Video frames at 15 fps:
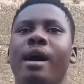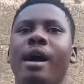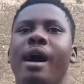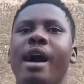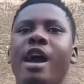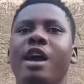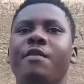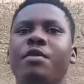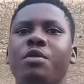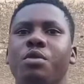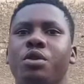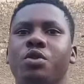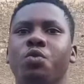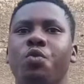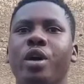Hi
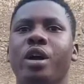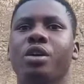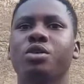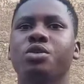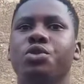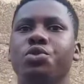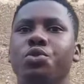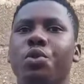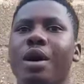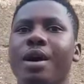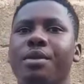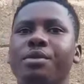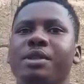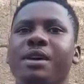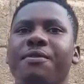everyone, welcome to
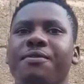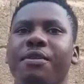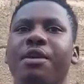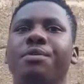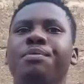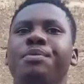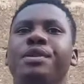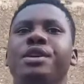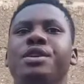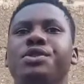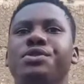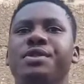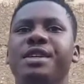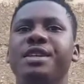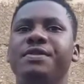Addota Farm. In
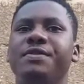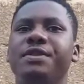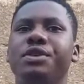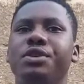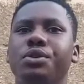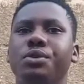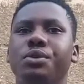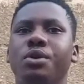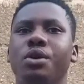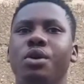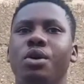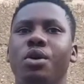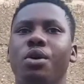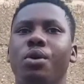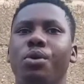today's video,
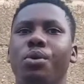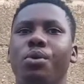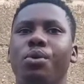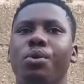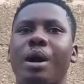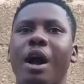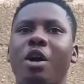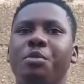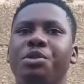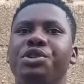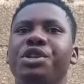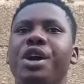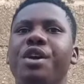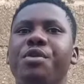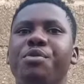I'll be
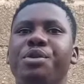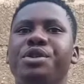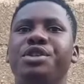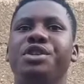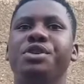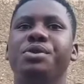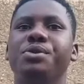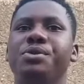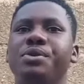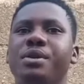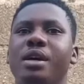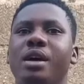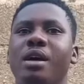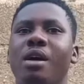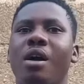sharing with you
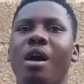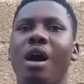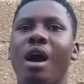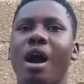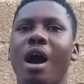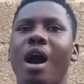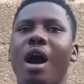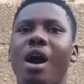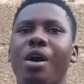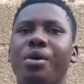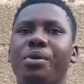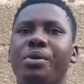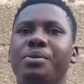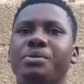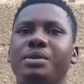how
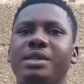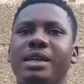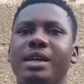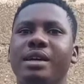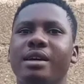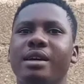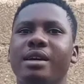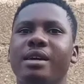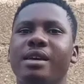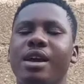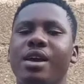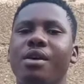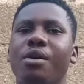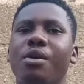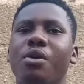you can take
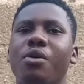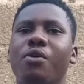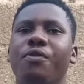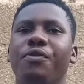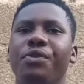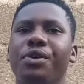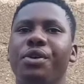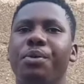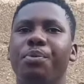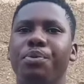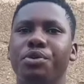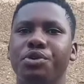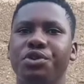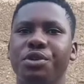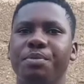care of your
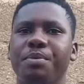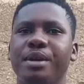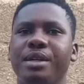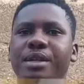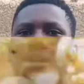poultry bed.